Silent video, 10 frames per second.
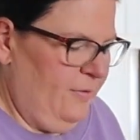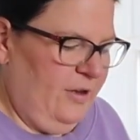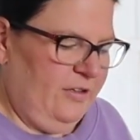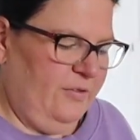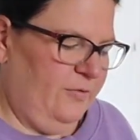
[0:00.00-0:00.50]
What
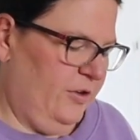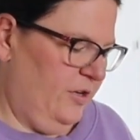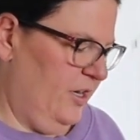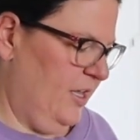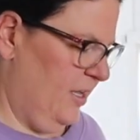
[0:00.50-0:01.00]
else have we got
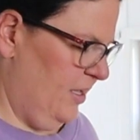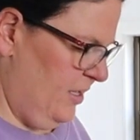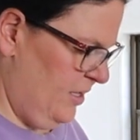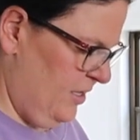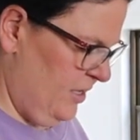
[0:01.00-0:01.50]
in here?
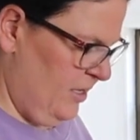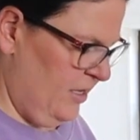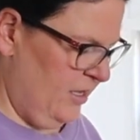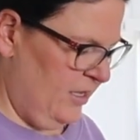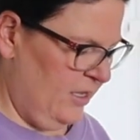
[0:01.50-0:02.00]

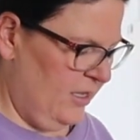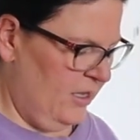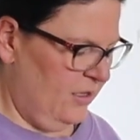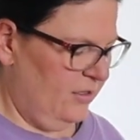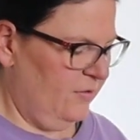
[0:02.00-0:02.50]

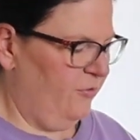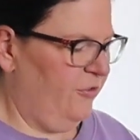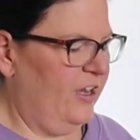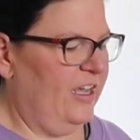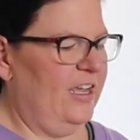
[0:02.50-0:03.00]
Some
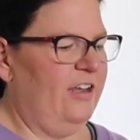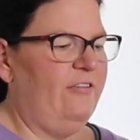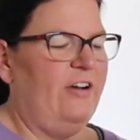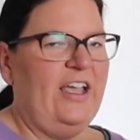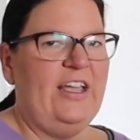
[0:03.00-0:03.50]

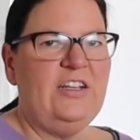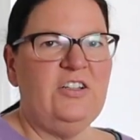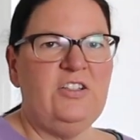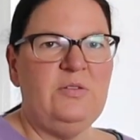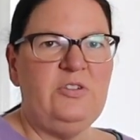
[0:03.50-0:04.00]

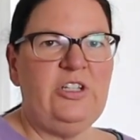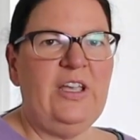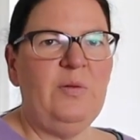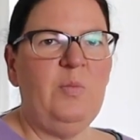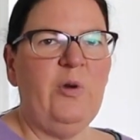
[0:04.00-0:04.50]
free-range
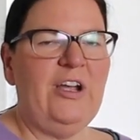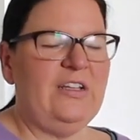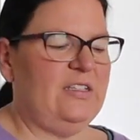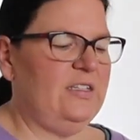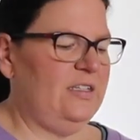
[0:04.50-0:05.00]
chicken
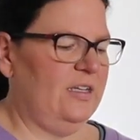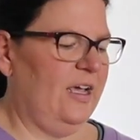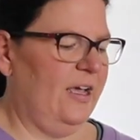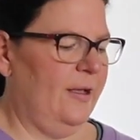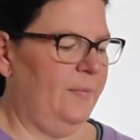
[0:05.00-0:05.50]
breasts.
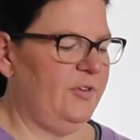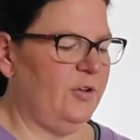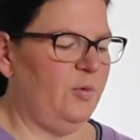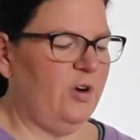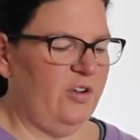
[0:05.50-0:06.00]

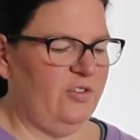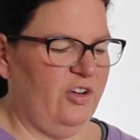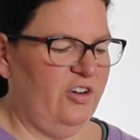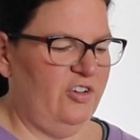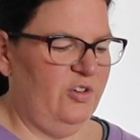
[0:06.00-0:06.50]
So what I was
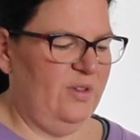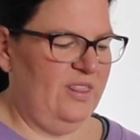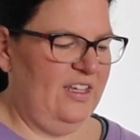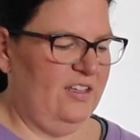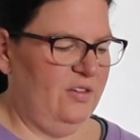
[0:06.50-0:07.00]
going to do with
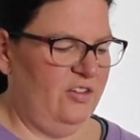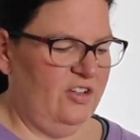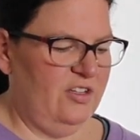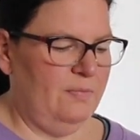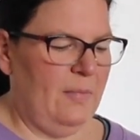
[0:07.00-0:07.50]
this is
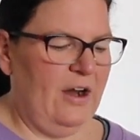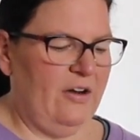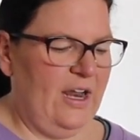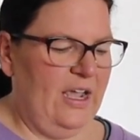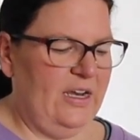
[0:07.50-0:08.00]
just
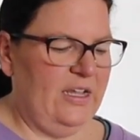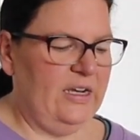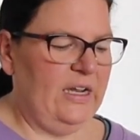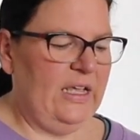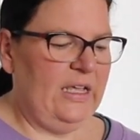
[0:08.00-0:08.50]
marinate
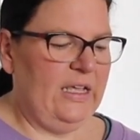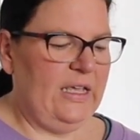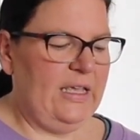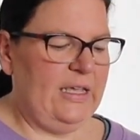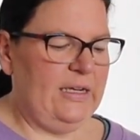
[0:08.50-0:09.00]
it
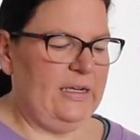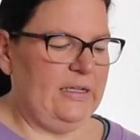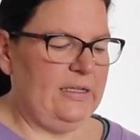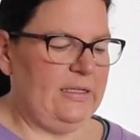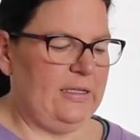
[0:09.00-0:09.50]

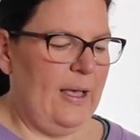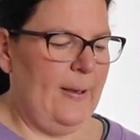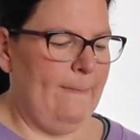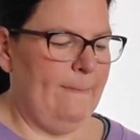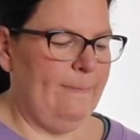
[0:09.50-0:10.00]
in
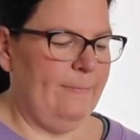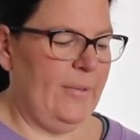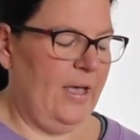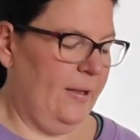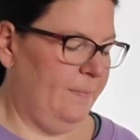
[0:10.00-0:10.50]
some
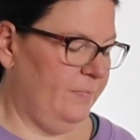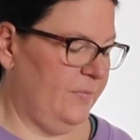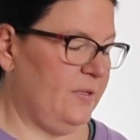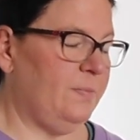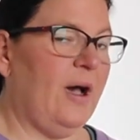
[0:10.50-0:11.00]

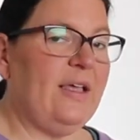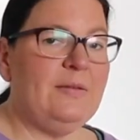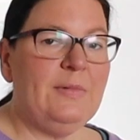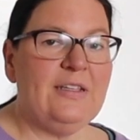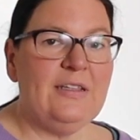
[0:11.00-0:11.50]

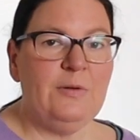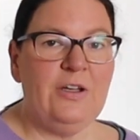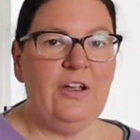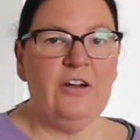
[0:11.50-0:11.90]
spice mix that we got.